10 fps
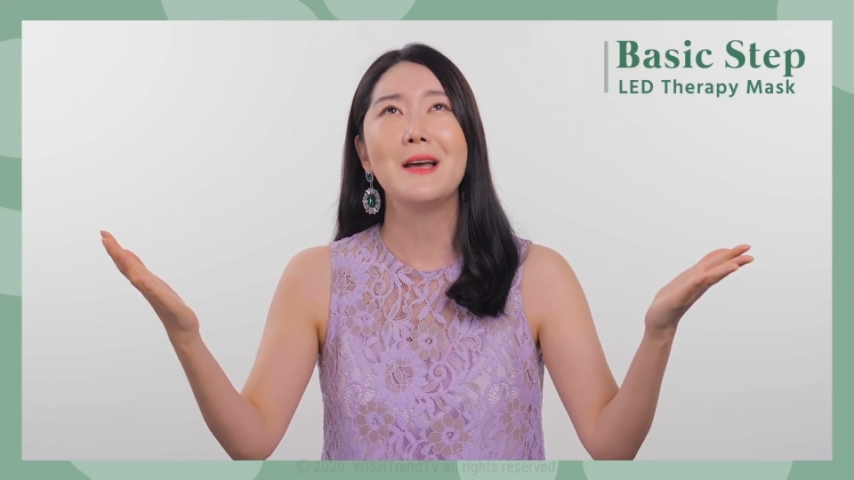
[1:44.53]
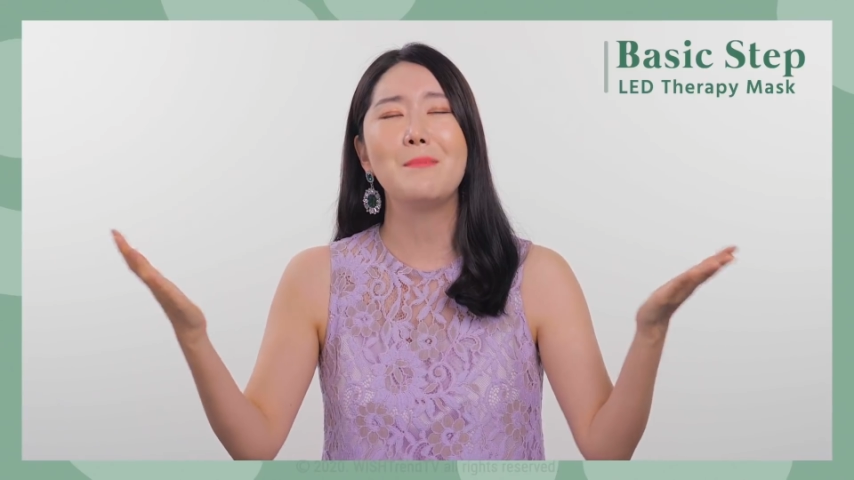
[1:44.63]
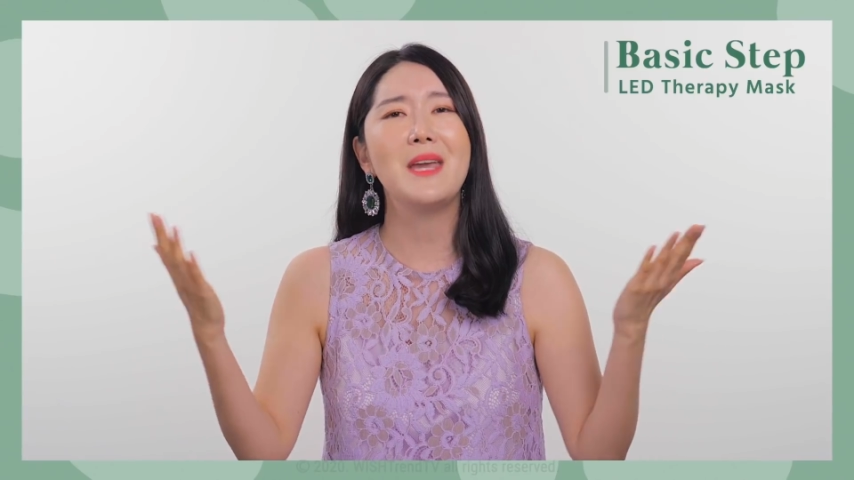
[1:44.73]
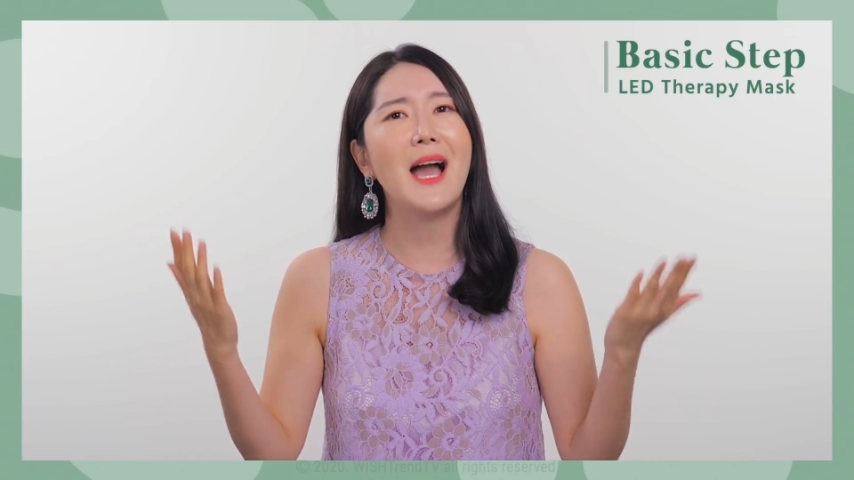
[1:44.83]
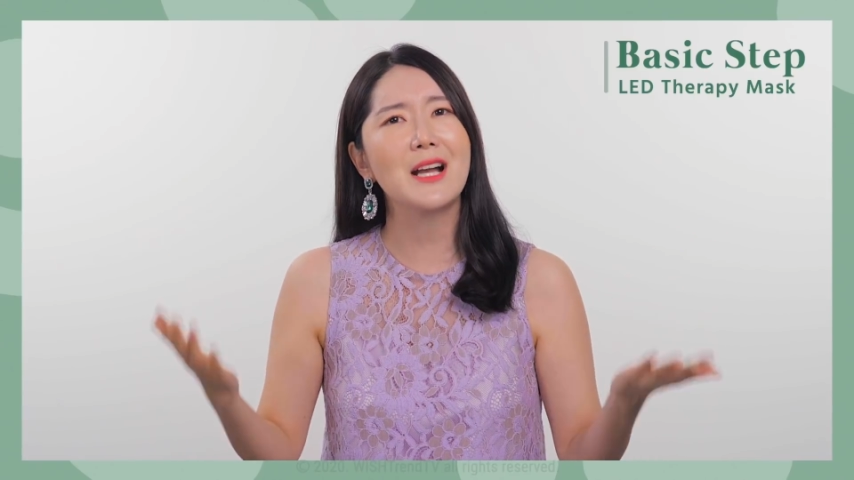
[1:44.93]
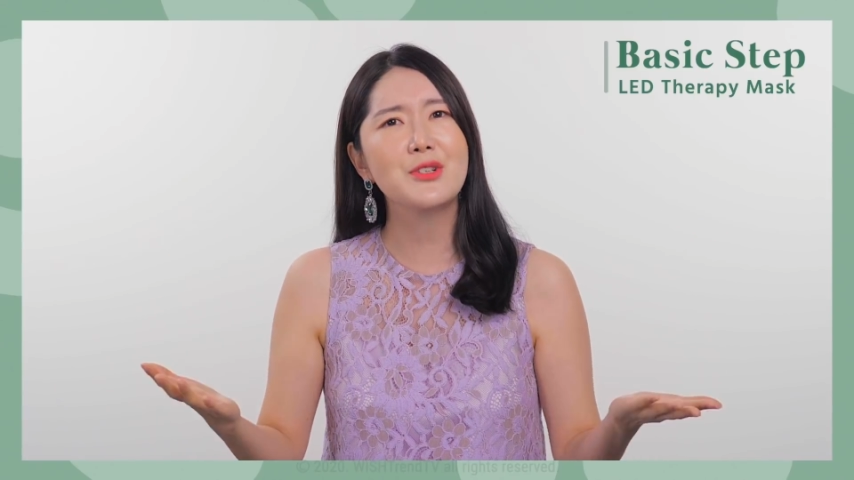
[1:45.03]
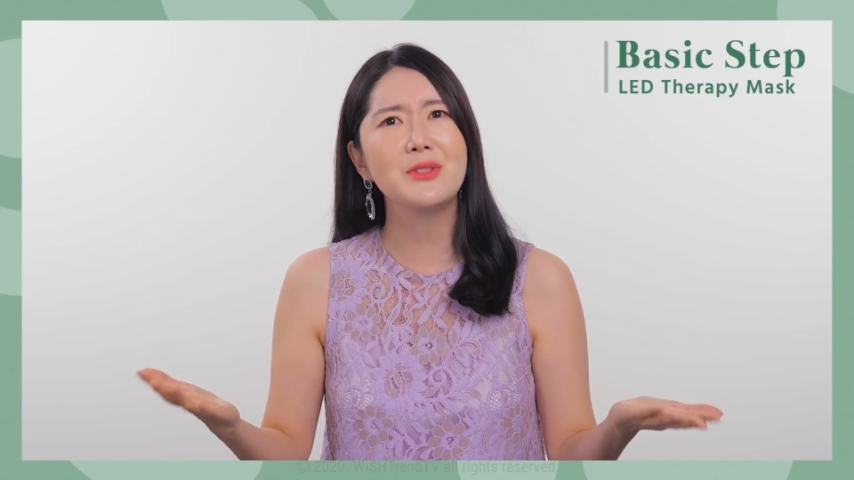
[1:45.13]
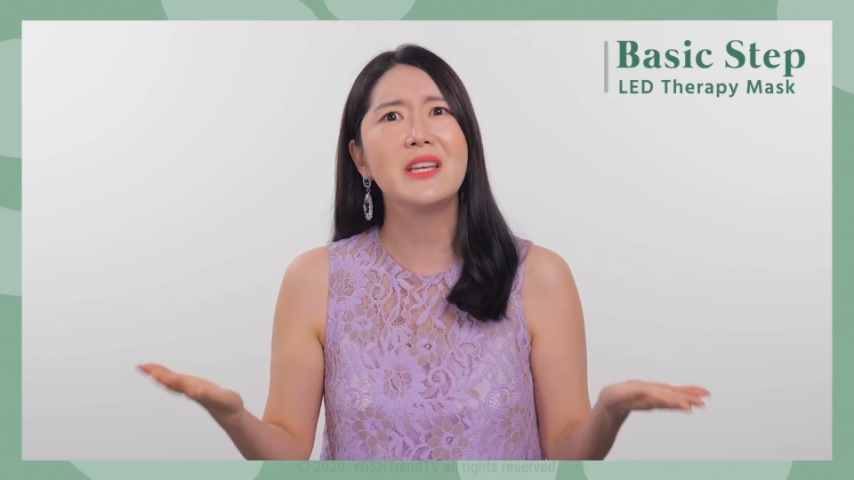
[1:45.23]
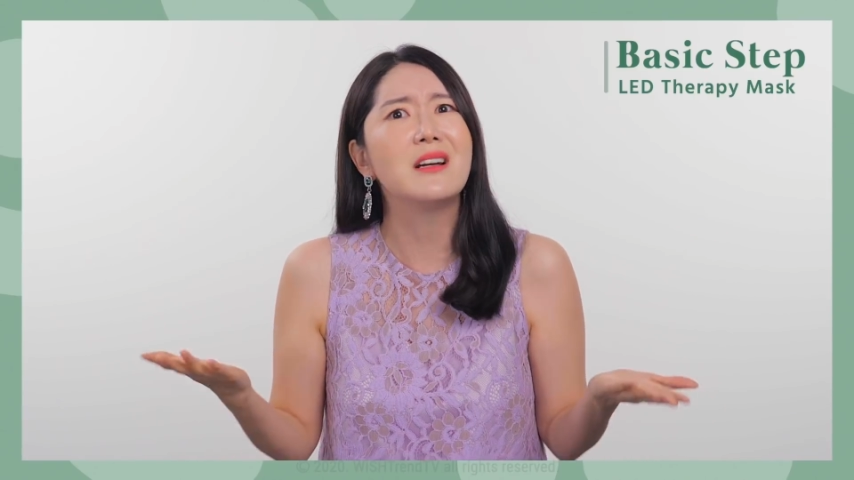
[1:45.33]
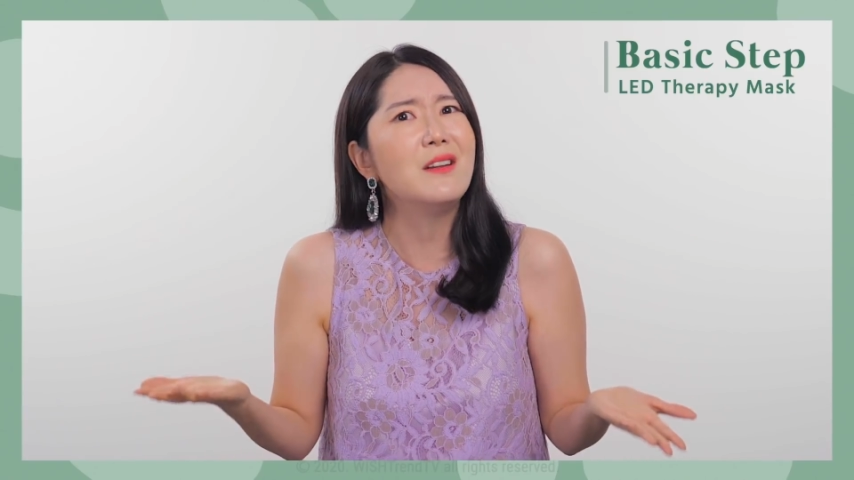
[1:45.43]
be
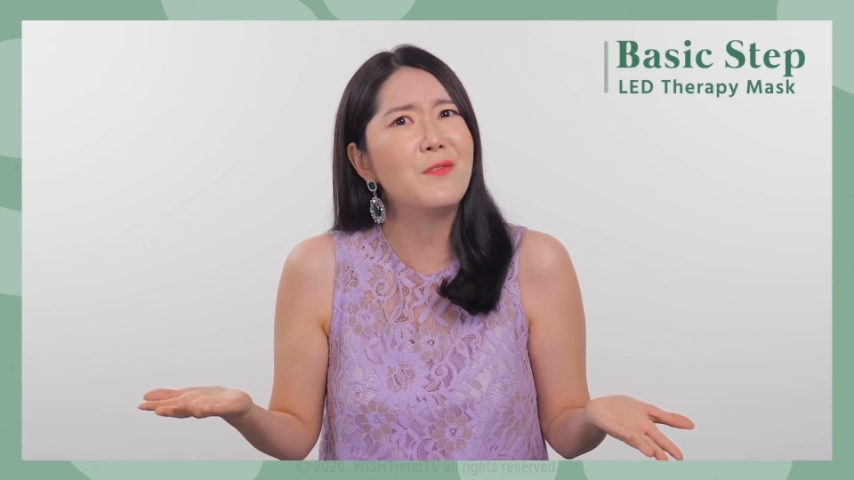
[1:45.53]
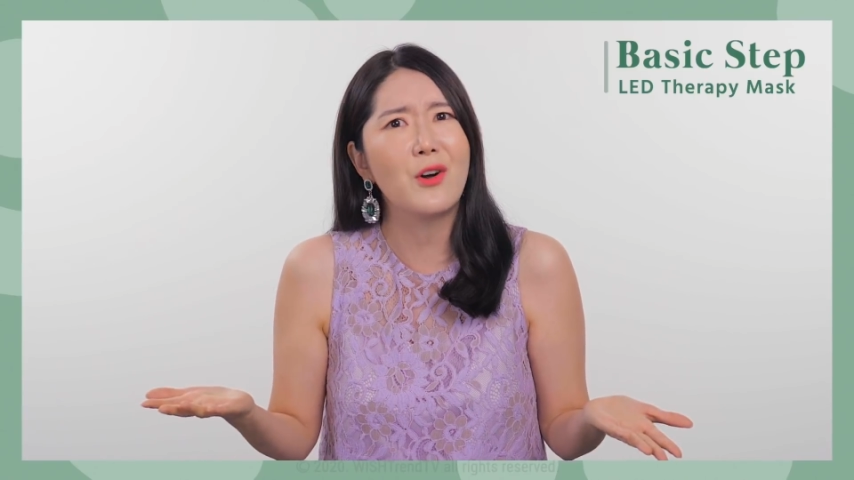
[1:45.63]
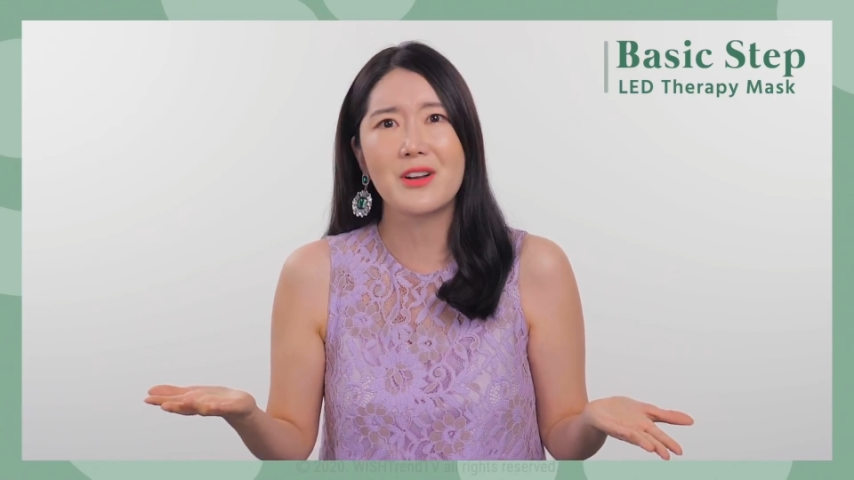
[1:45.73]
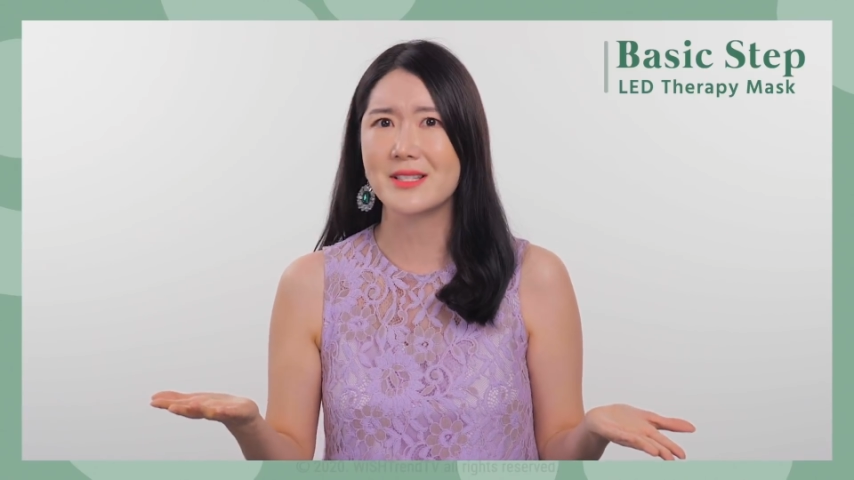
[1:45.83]
actually good for our